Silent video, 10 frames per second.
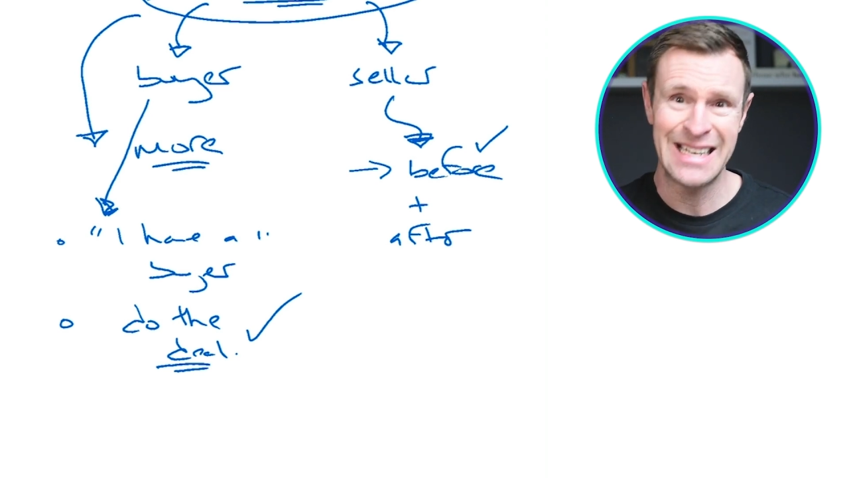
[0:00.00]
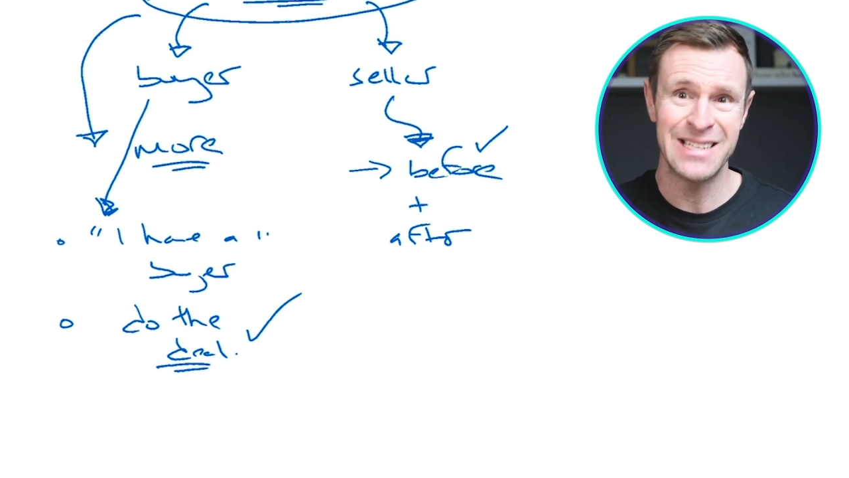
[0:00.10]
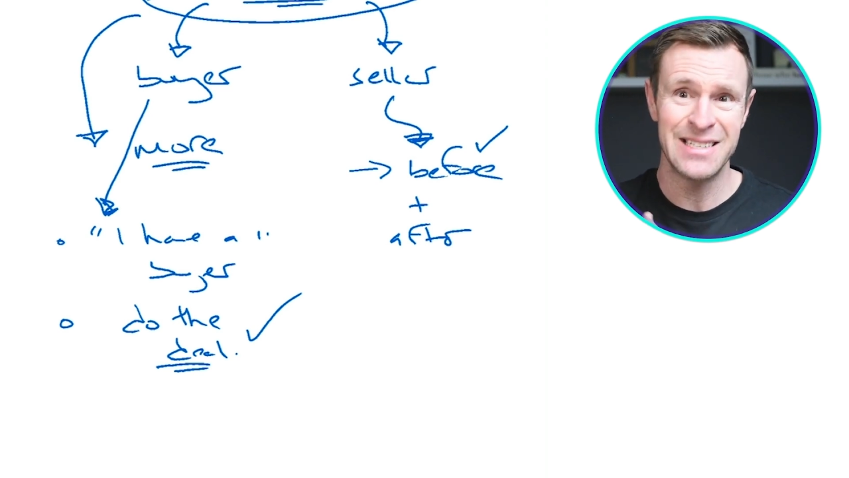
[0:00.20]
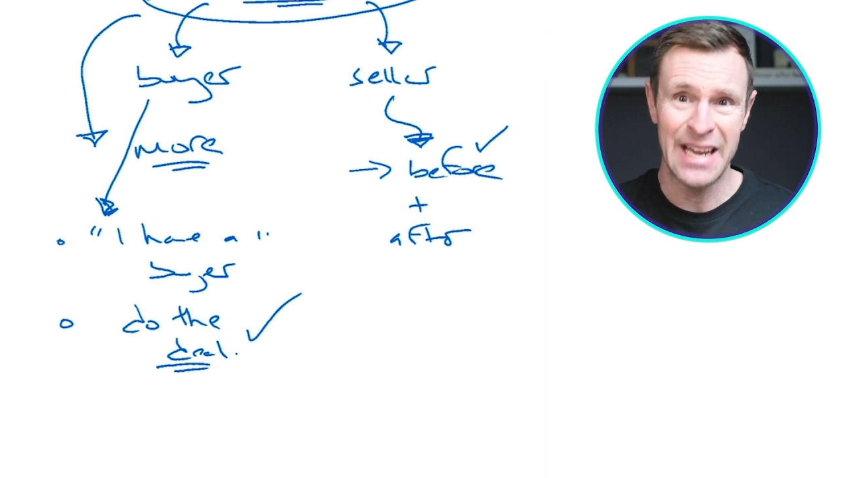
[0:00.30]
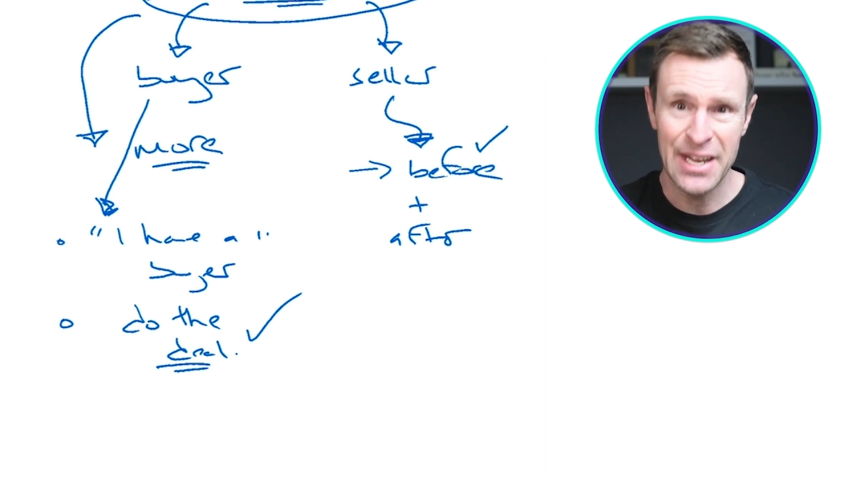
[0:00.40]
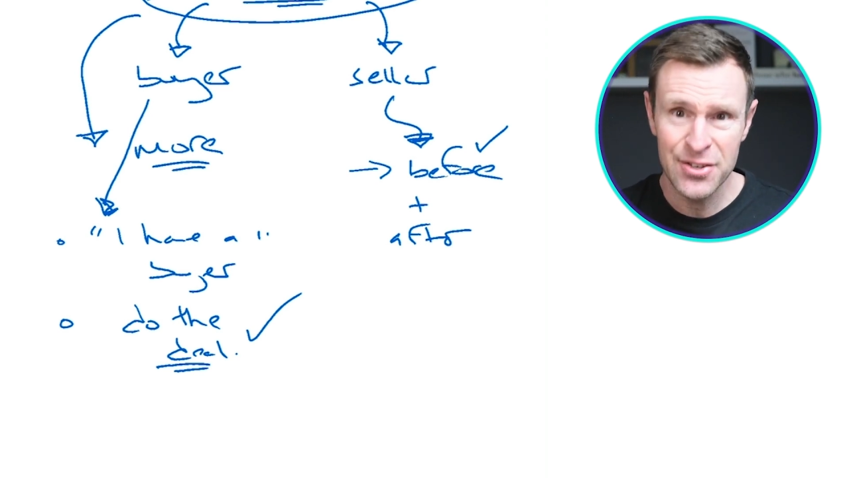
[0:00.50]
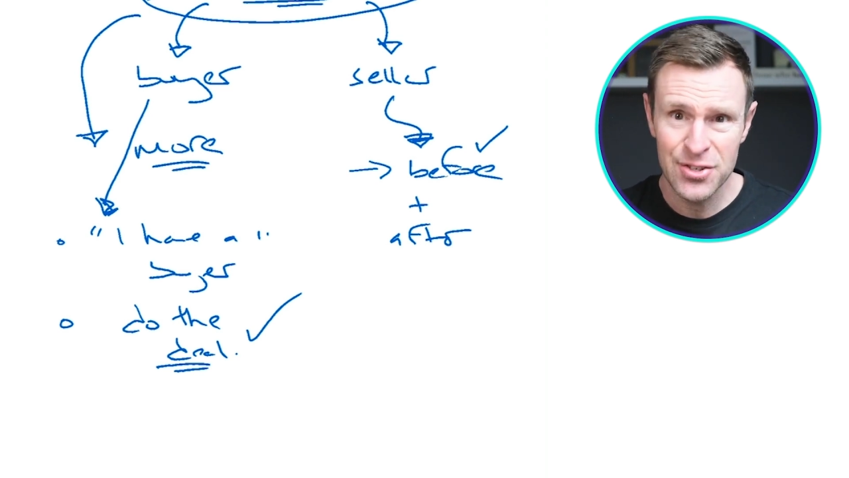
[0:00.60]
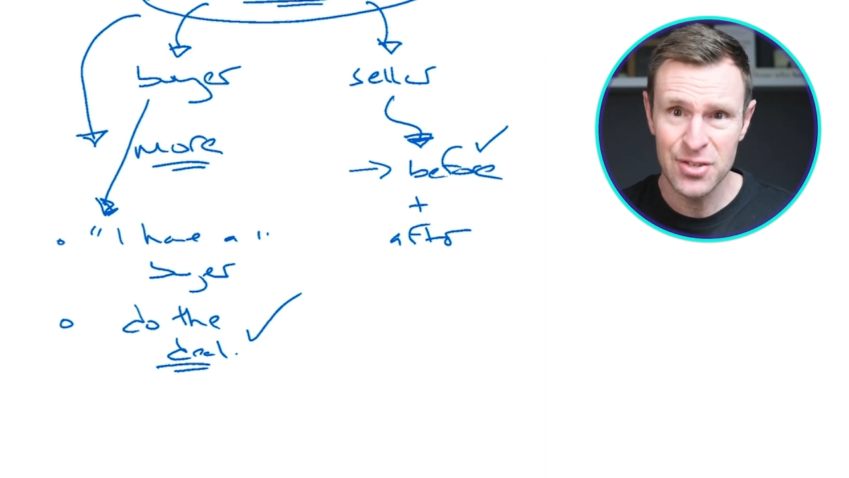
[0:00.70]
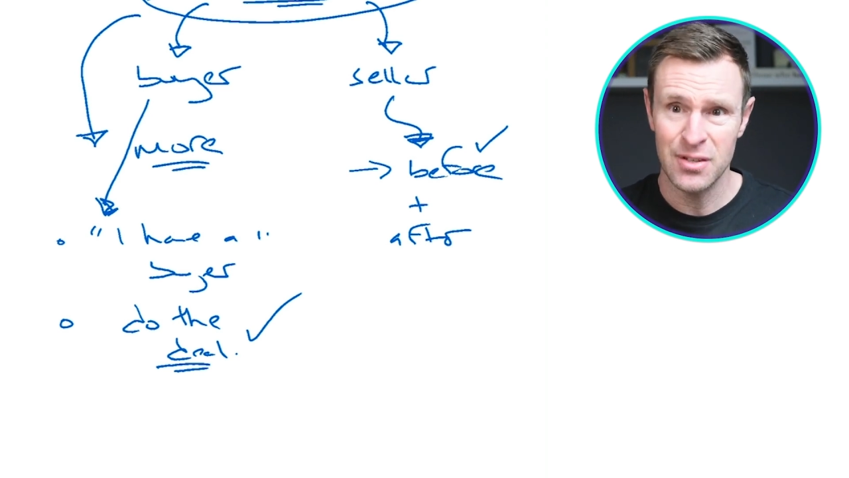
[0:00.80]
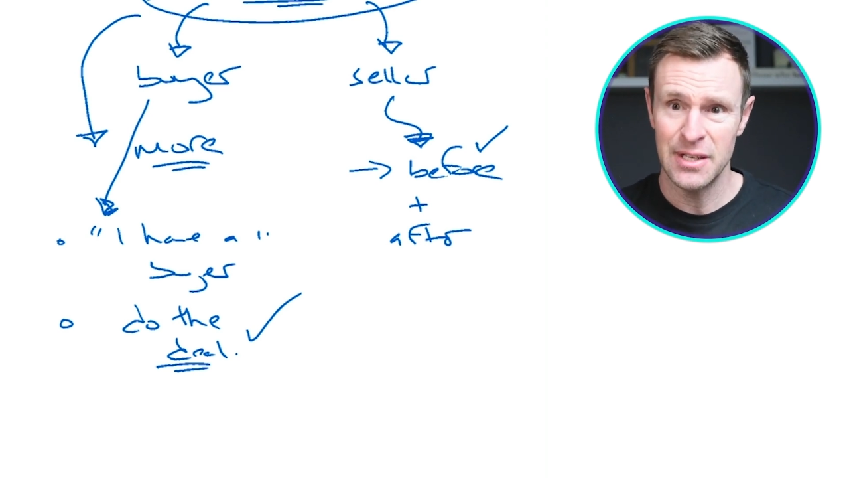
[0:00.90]

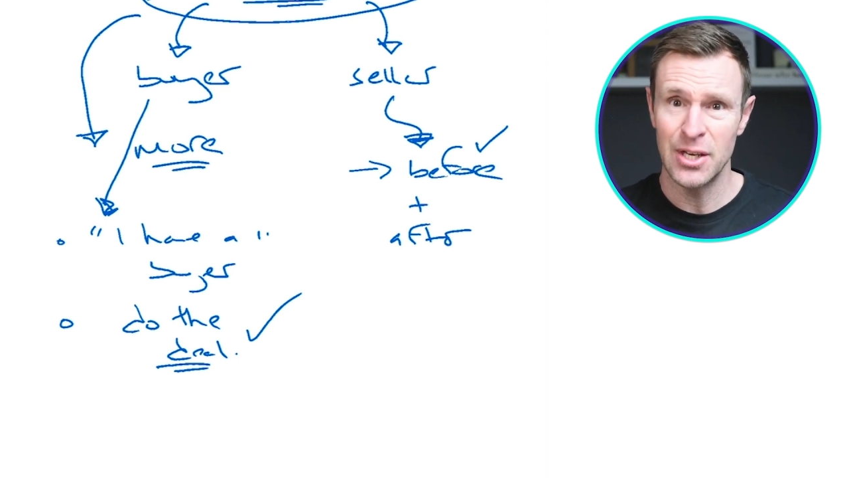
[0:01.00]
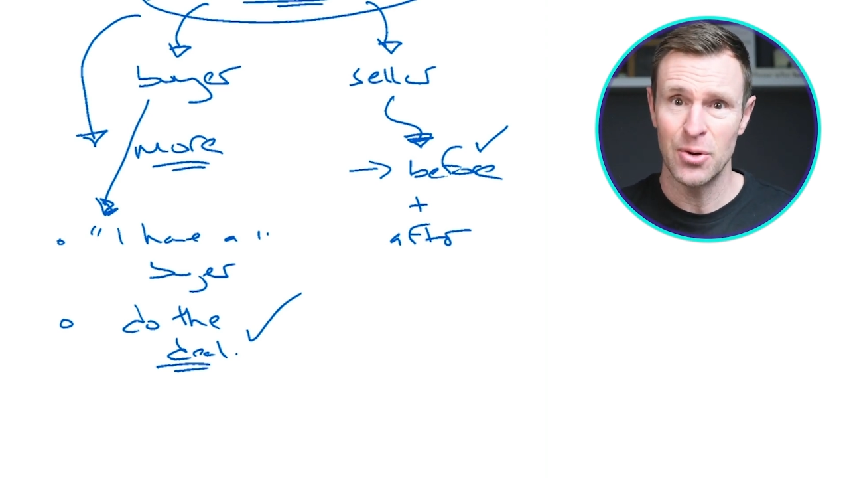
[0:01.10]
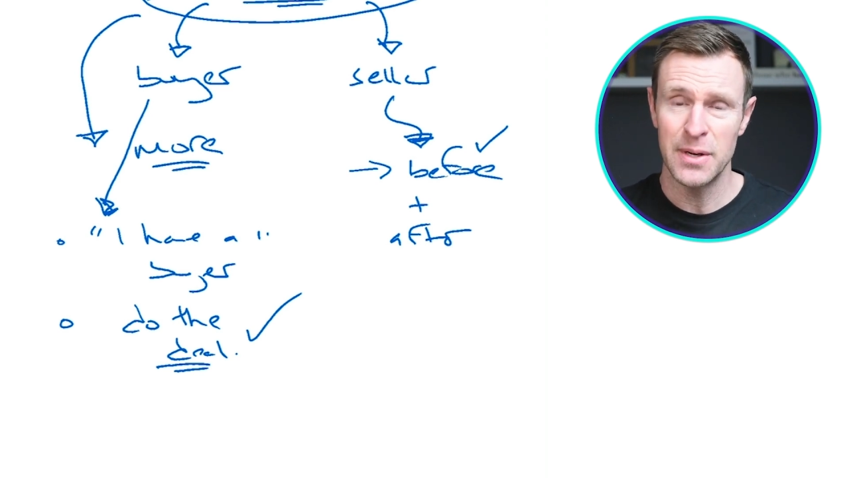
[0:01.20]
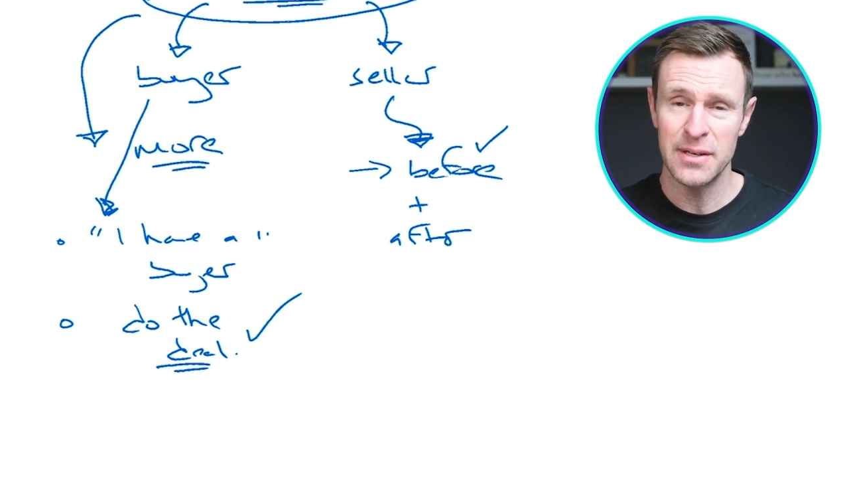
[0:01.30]
intentionally go